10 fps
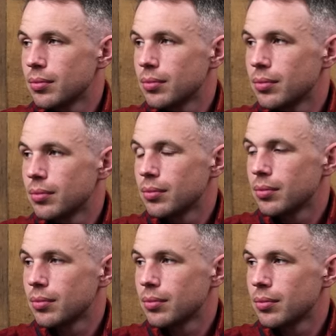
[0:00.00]

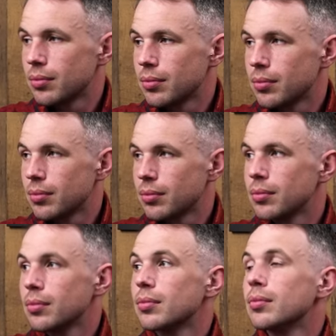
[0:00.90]

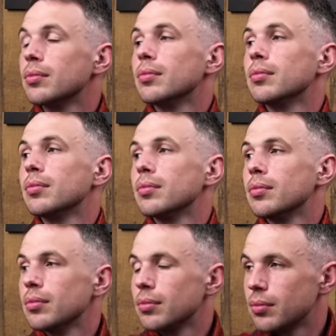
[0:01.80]

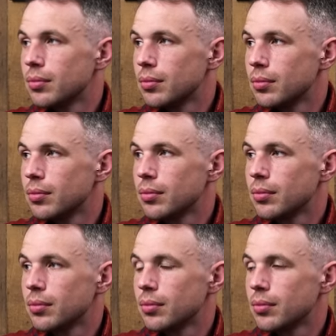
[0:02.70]

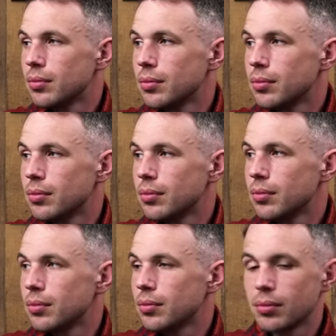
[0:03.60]

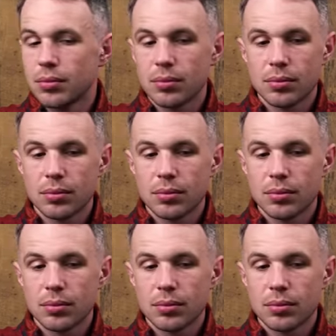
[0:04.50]
[no speech]